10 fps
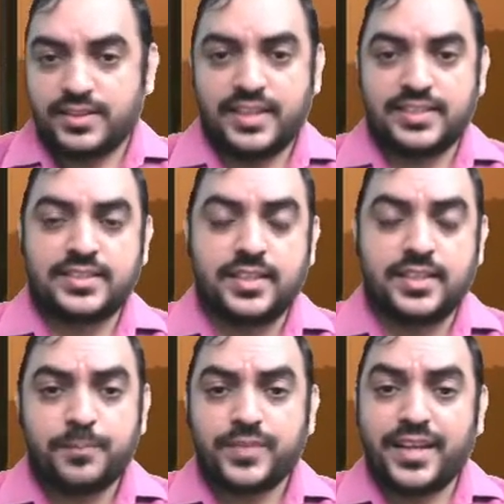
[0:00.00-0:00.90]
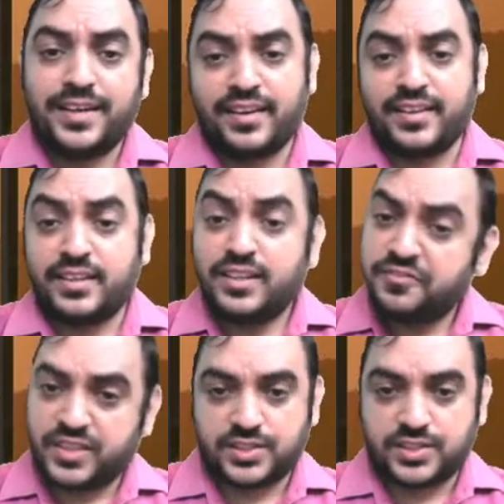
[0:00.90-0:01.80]
This is the entry in the
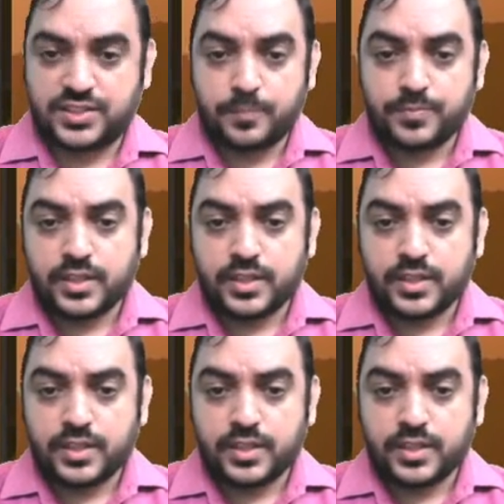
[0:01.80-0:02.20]
first year.